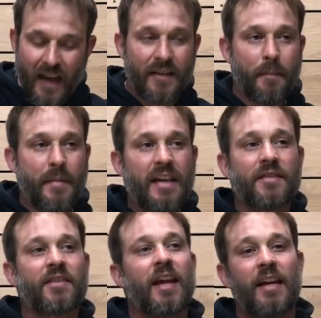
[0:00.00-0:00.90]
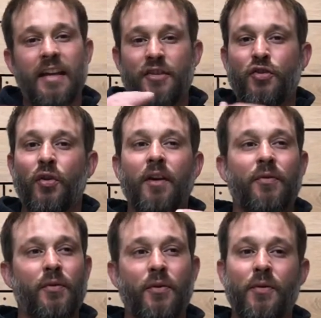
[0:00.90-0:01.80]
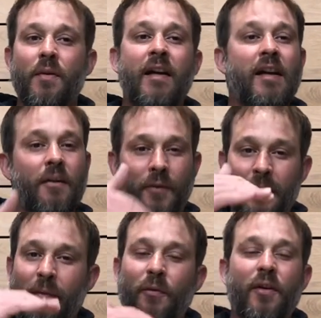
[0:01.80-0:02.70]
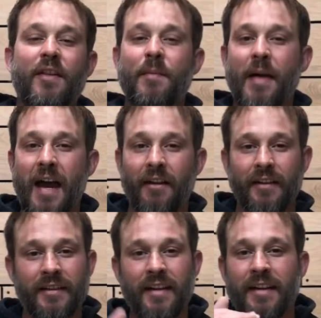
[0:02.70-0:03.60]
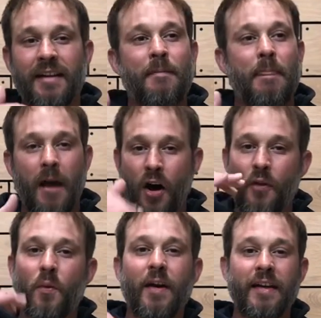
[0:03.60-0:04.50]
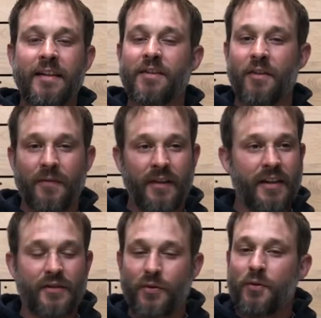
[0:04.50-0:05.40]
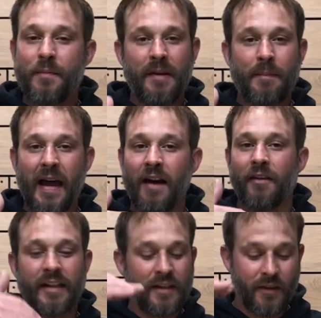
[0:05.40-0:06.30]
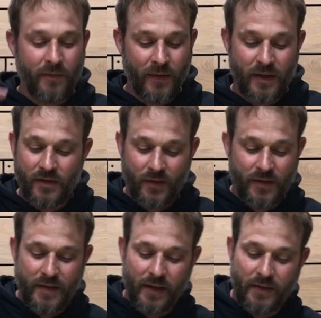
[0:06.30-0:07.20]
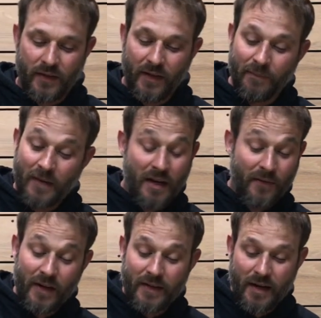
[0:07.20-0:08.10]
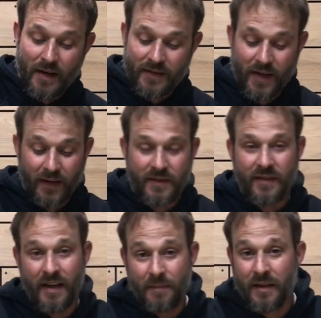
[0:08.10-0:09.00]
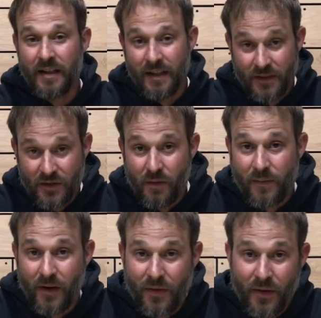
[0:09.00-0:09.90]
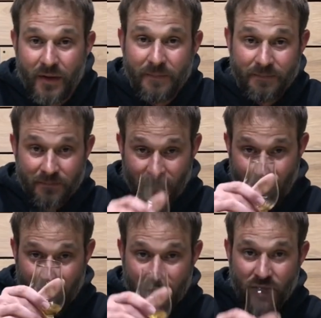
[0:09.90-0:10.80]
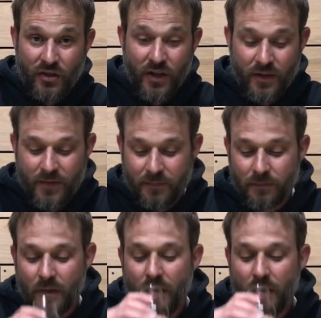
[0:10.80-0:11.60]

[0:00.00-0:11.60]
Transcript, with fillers: And the mint's kind of getting dragged through from the front of the palate all the way into the finish, through mid palate into the finish on the second sip. Very nice second sip. Let's go in for a third. Cheers.